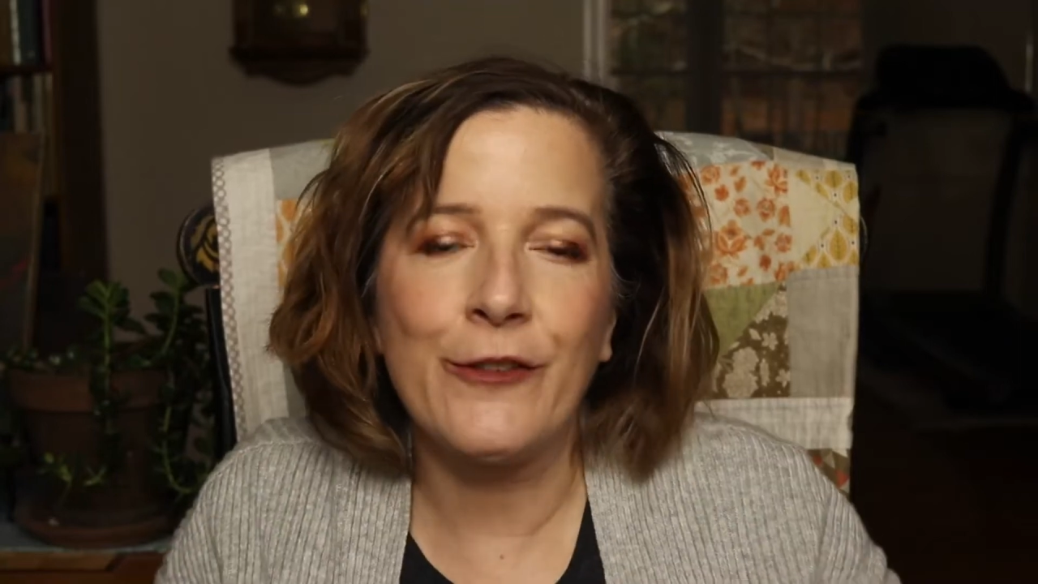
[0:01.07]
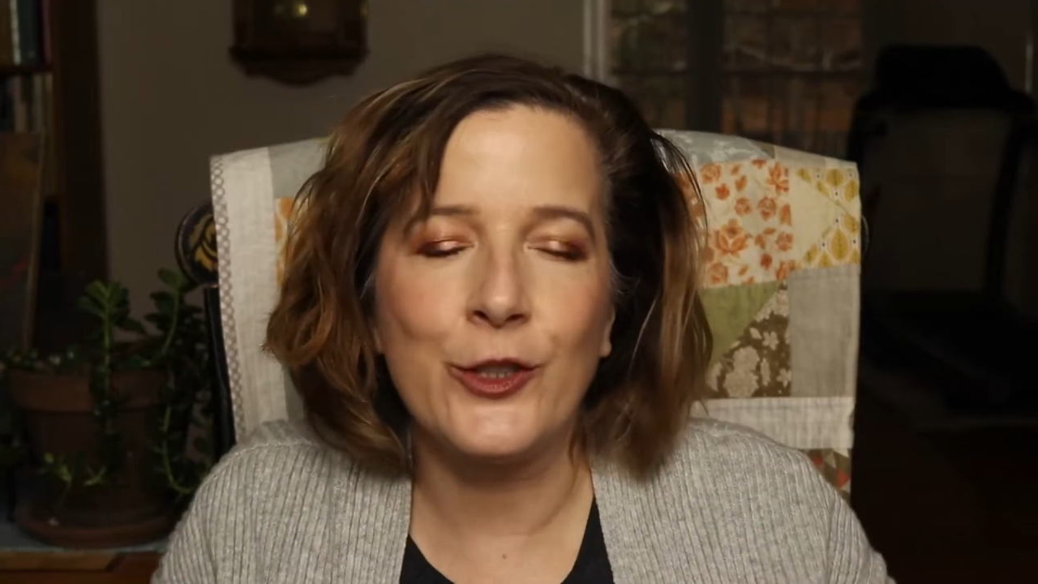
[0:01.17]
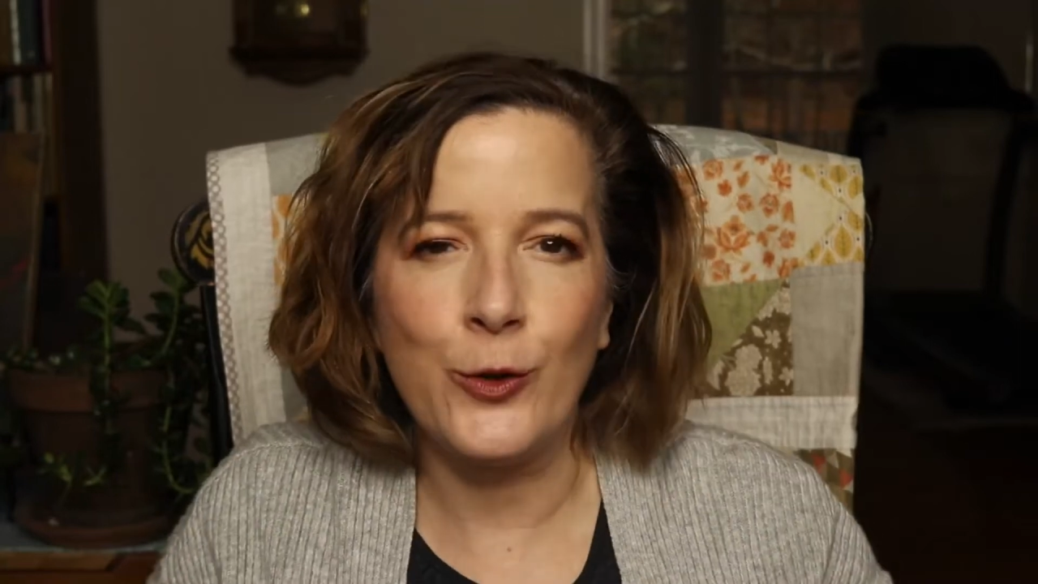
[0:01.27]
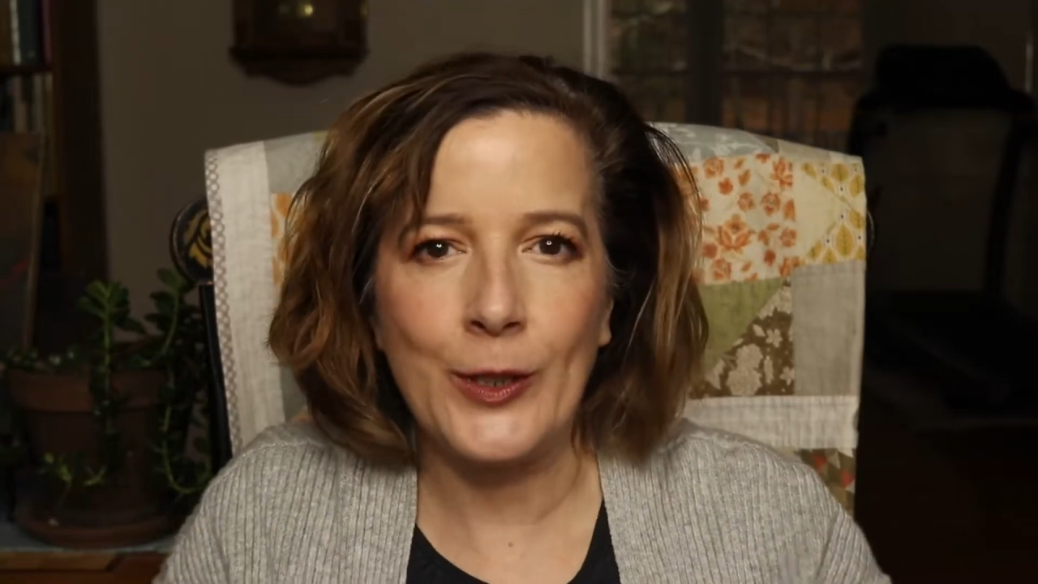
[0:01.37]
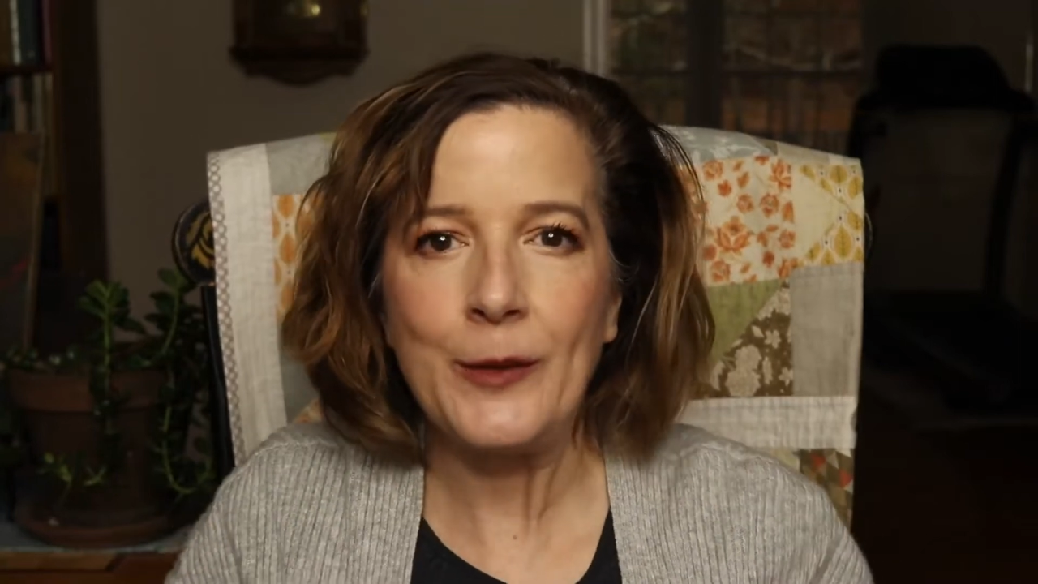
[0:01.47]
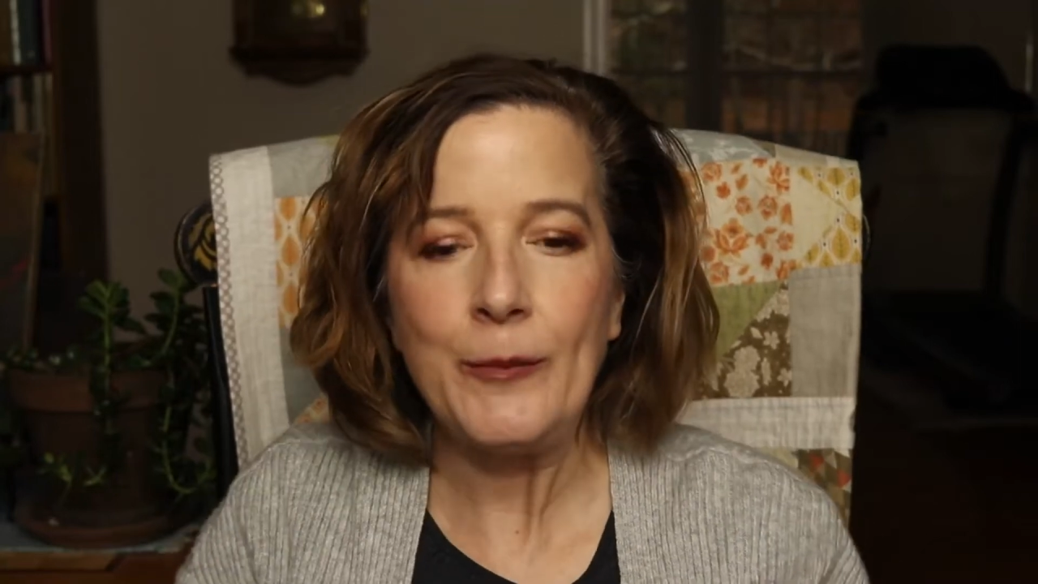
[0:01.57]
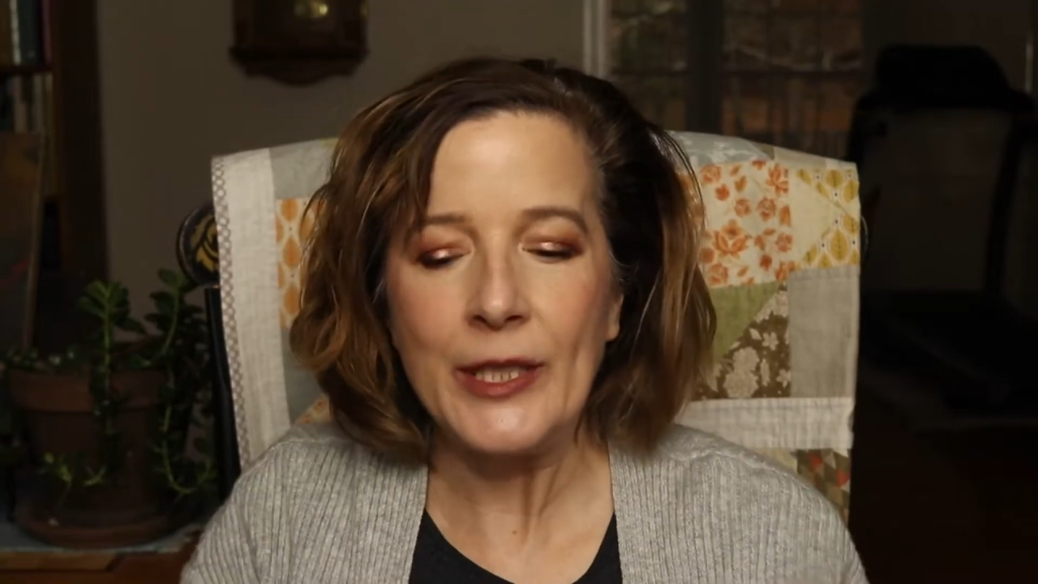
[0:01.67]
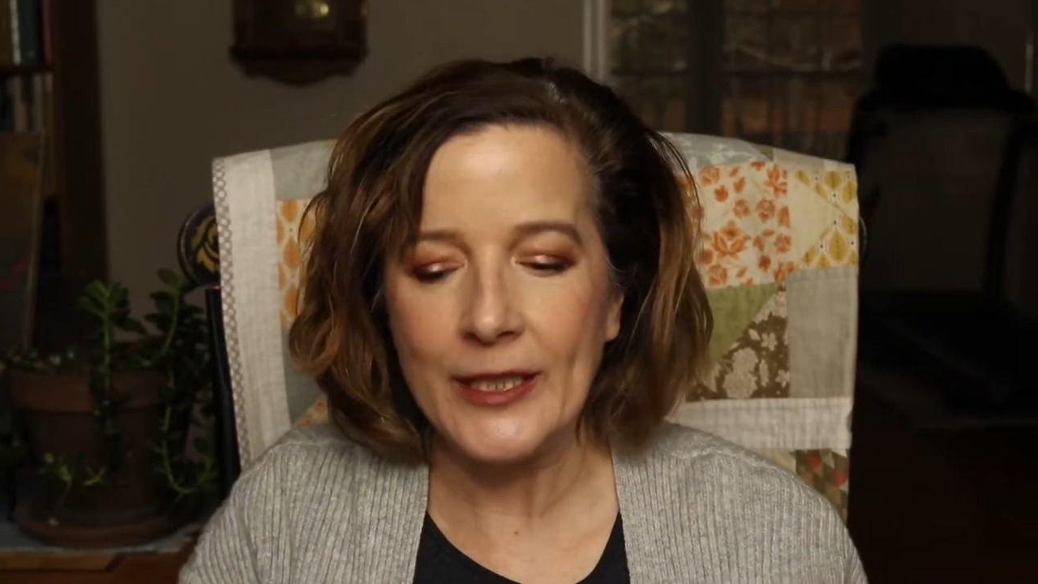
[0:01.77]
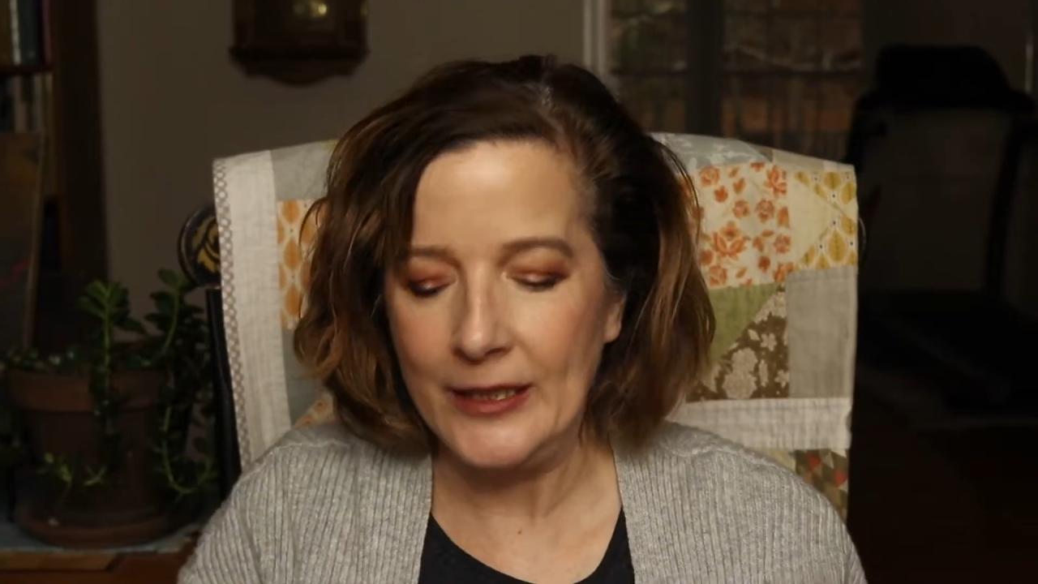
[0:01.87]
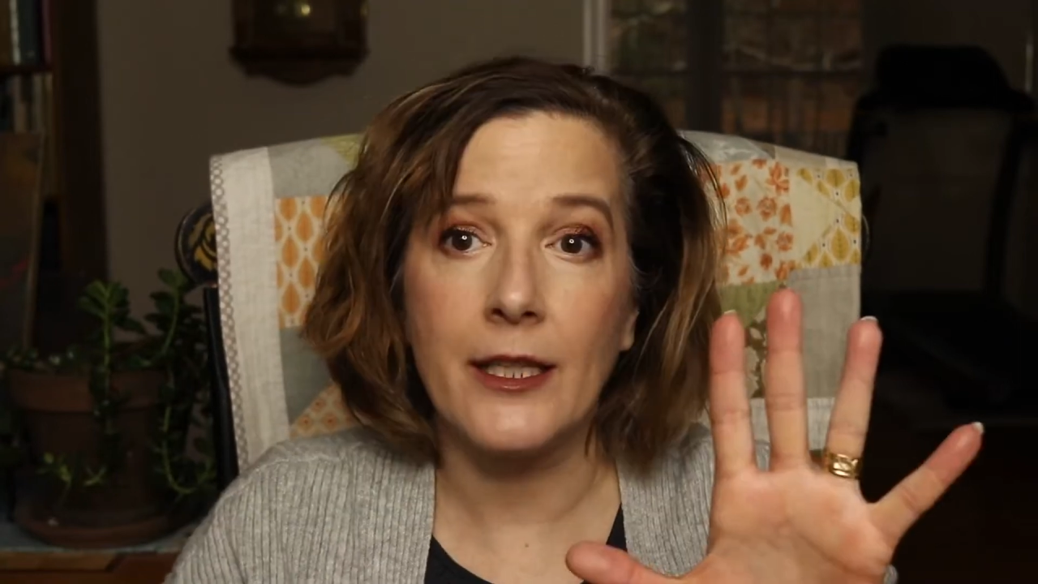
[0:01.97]
joining
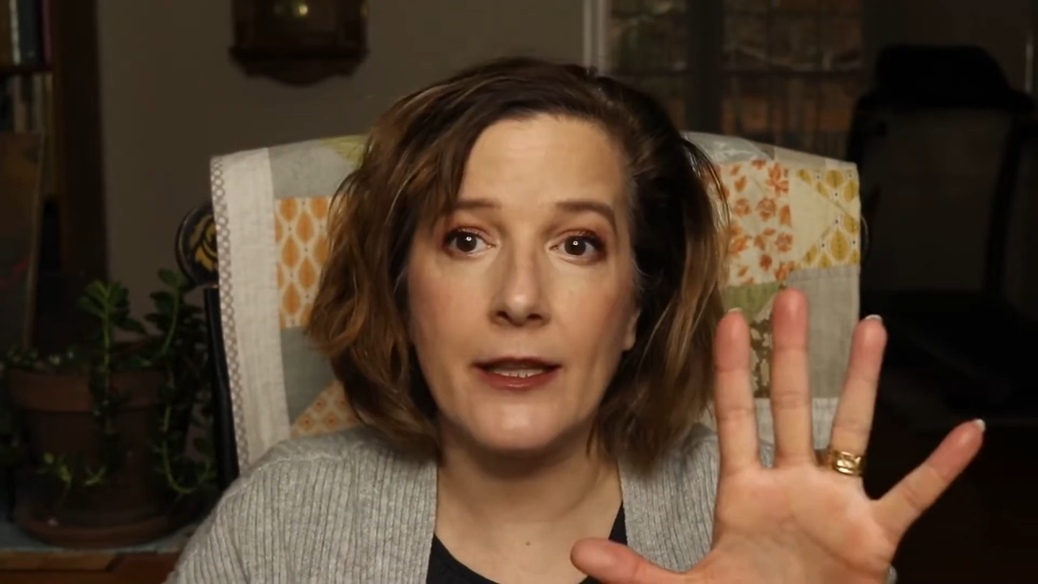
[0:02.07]
me.